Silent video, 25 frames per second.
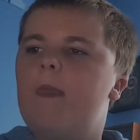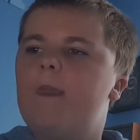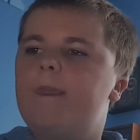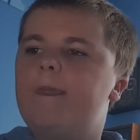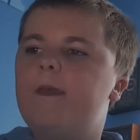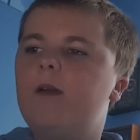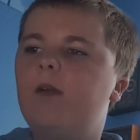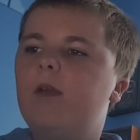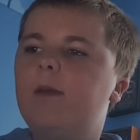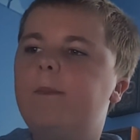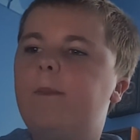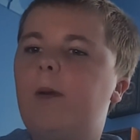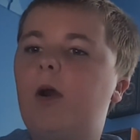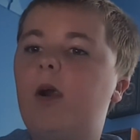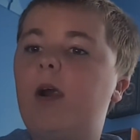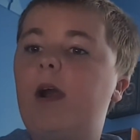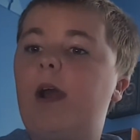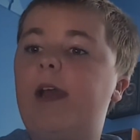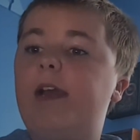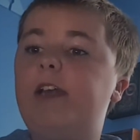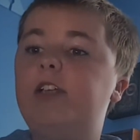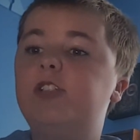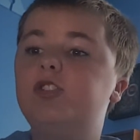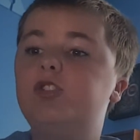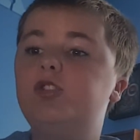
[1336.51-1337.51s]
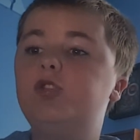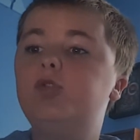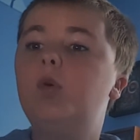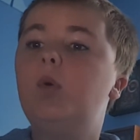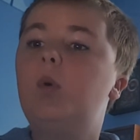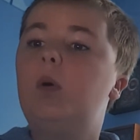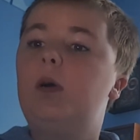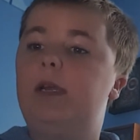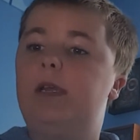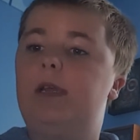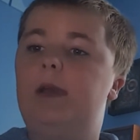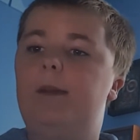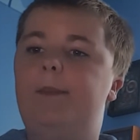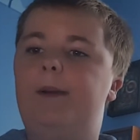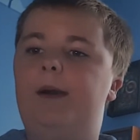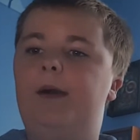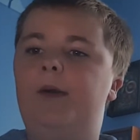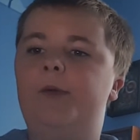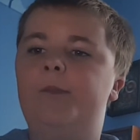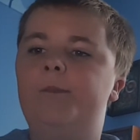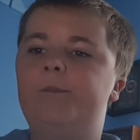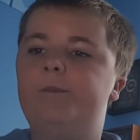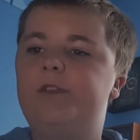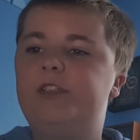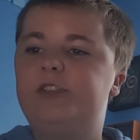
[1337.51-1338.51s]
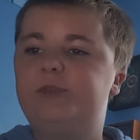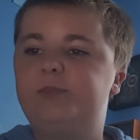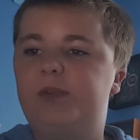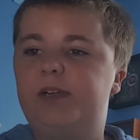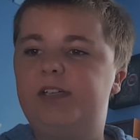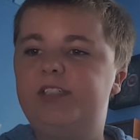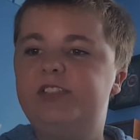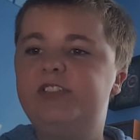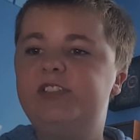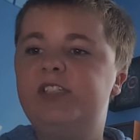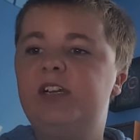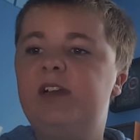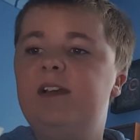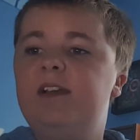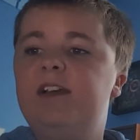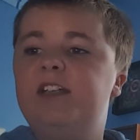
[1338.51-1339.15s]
The only part I enjoy about this place